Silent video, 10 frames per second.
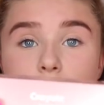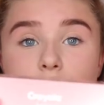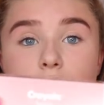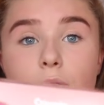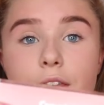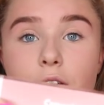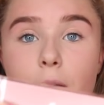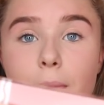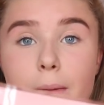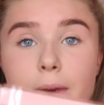So I
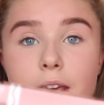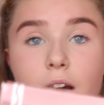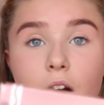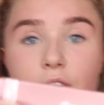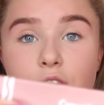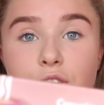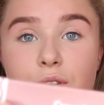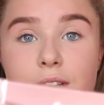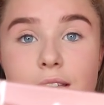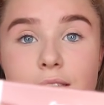thought maybe I could
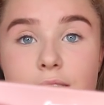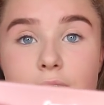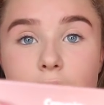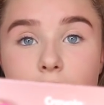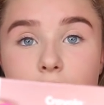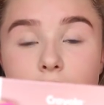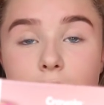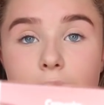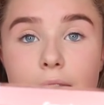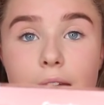use this and
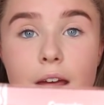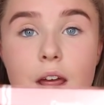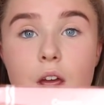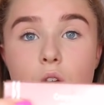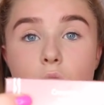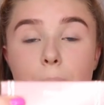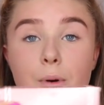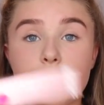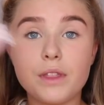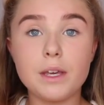then
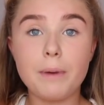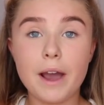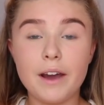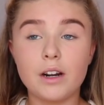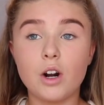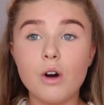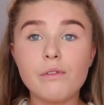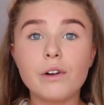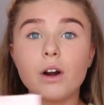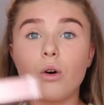put the powder
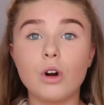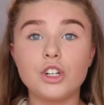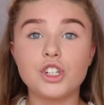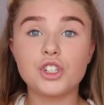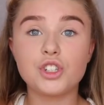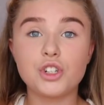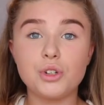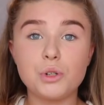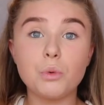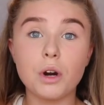over, or just
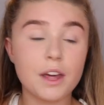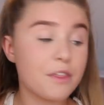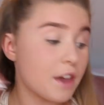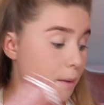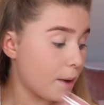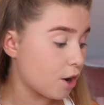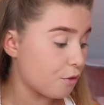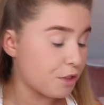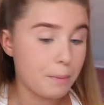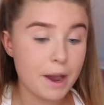choose one. I think I might go
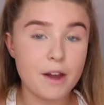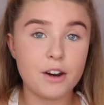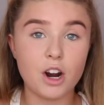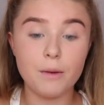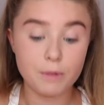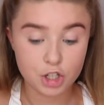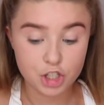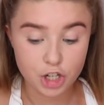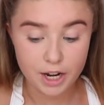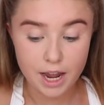for the powder. I'm not
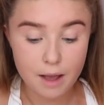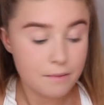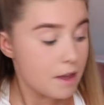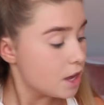sure yet.